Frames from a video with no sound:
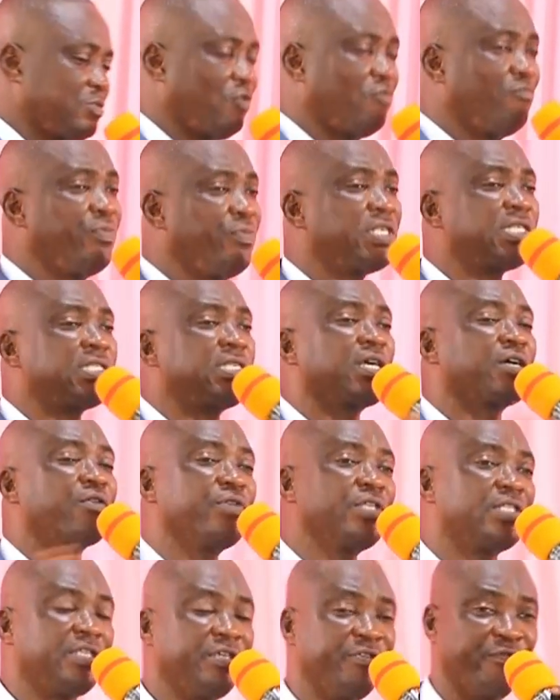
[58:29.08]
Don't be
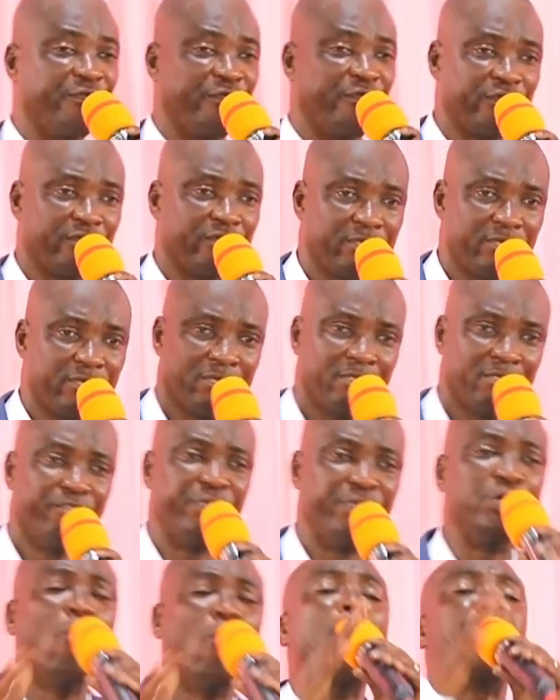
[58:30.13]
secretive.
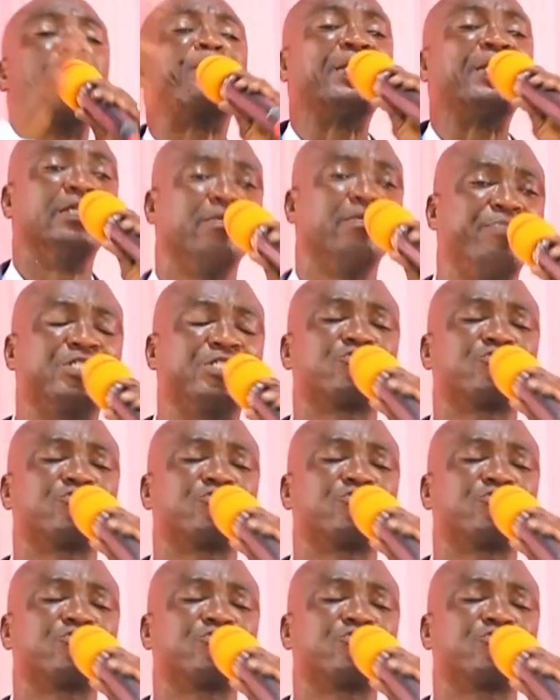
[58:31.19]
Be open.